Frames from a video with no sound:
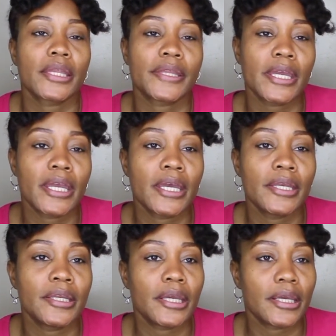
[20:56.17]

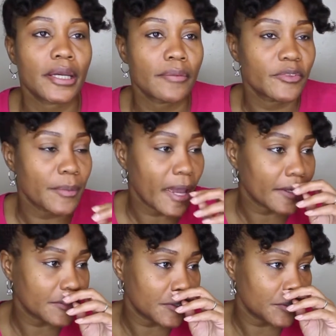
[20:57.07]
Then it comes
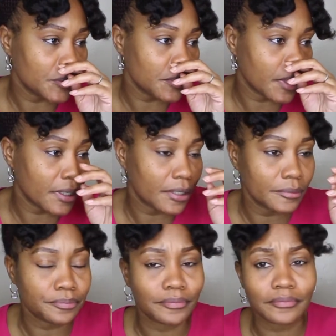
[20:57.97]
back
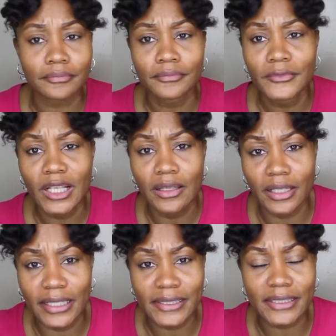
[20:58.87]
to
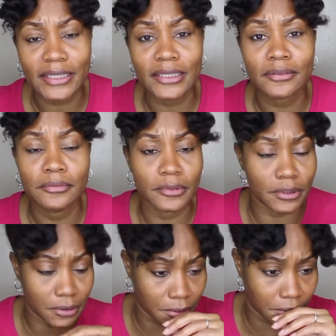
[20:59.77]
Lisa
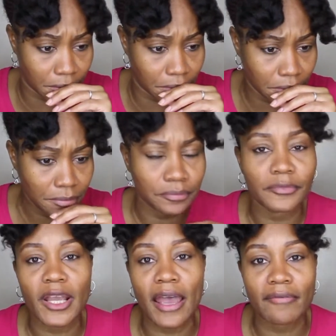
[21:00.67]

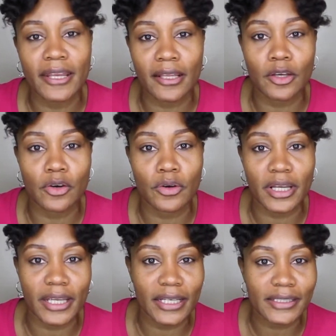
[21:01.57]
having that
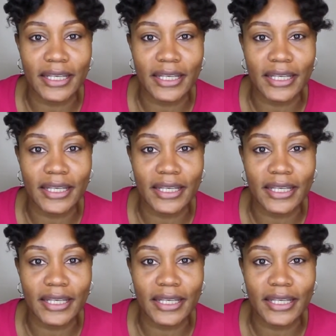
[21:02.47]
little get